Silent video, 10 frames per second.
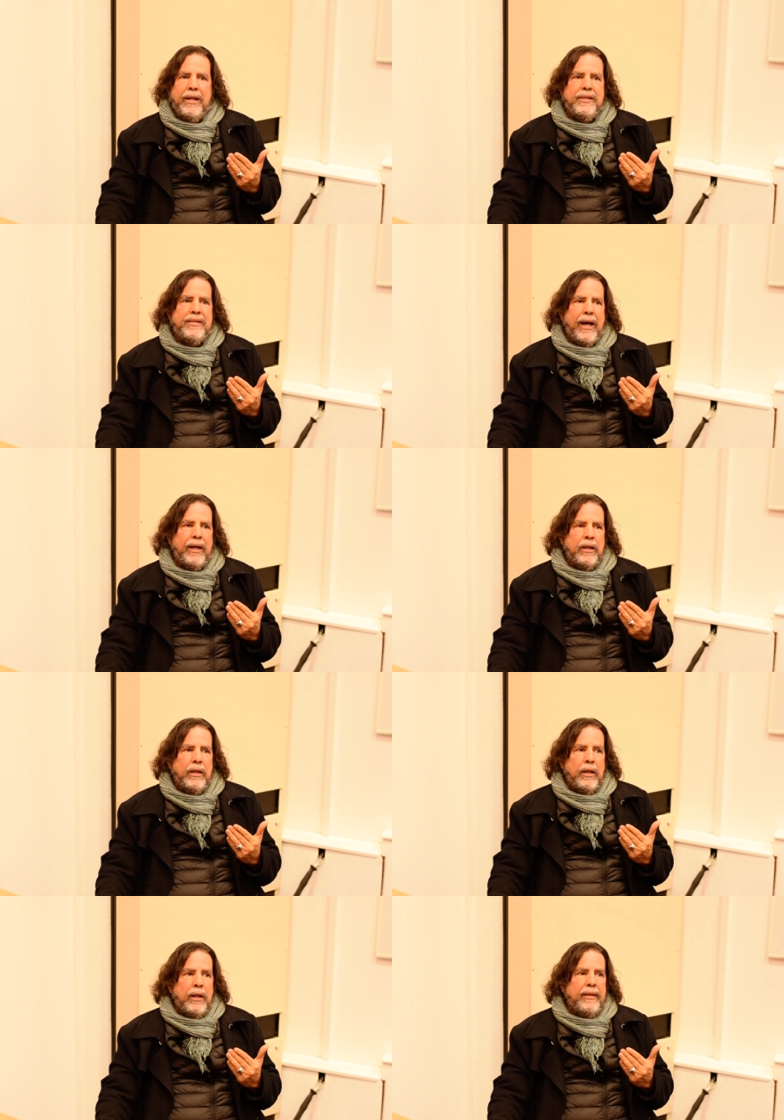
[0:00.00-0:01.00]
is that
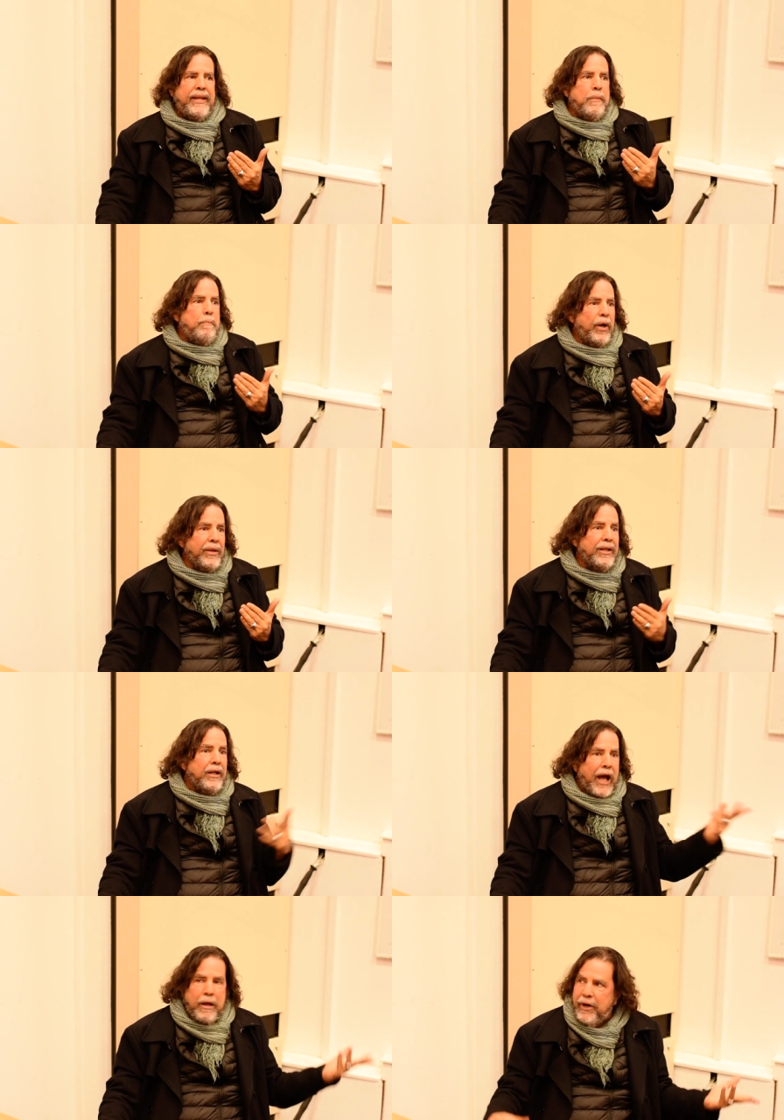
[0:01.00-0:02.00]
they burned the
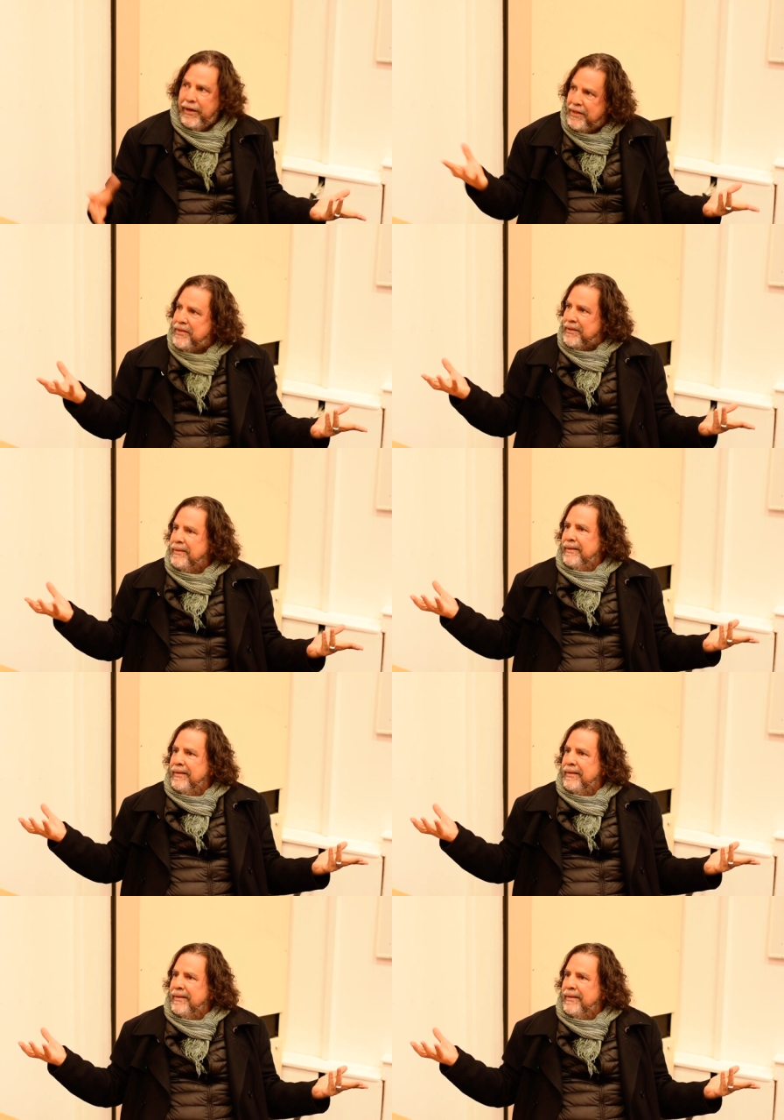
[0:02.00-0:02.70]
libraries.